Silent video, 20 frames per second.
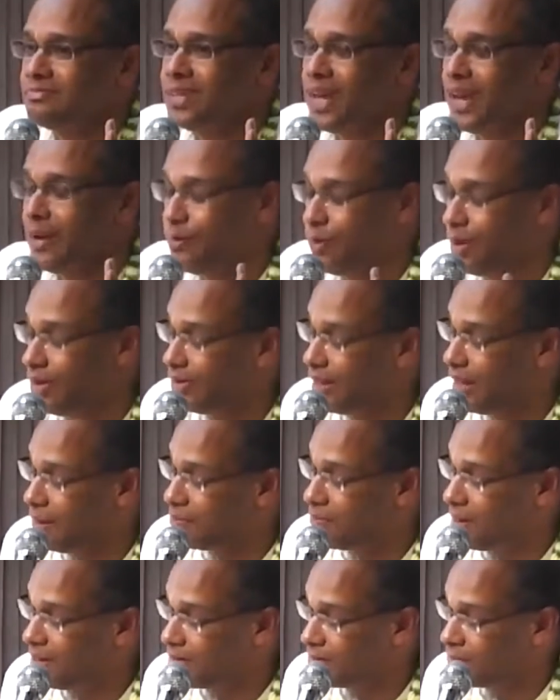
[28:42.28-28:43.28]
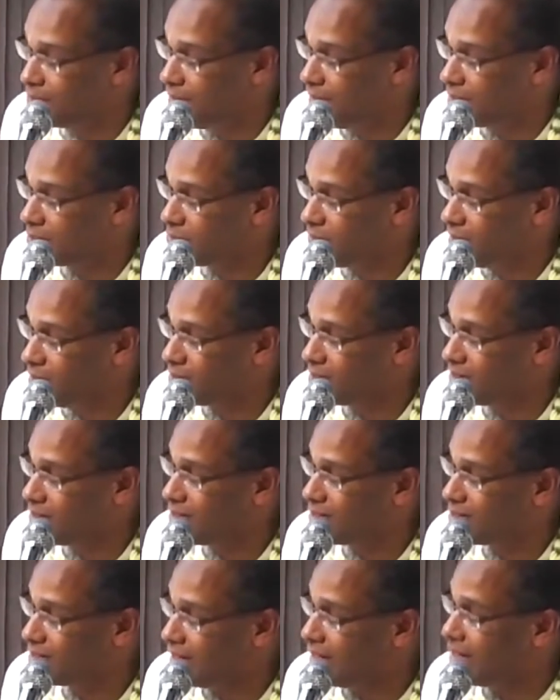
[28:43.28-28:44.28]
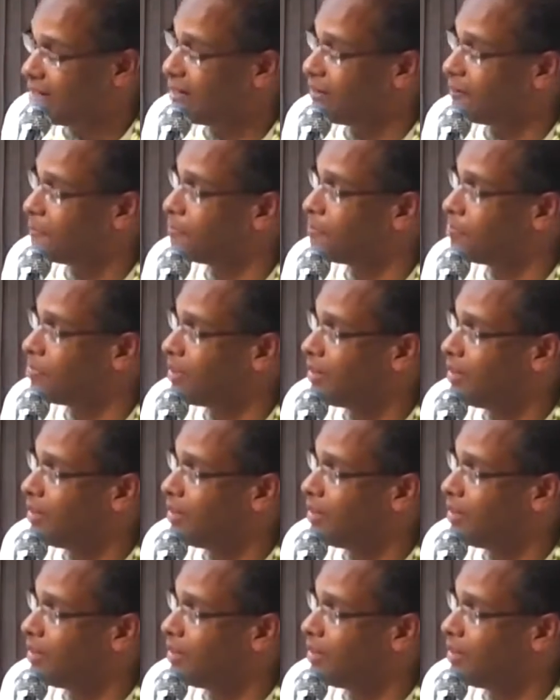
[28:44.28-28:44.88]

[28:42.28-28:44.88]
And when that best medicine is taken,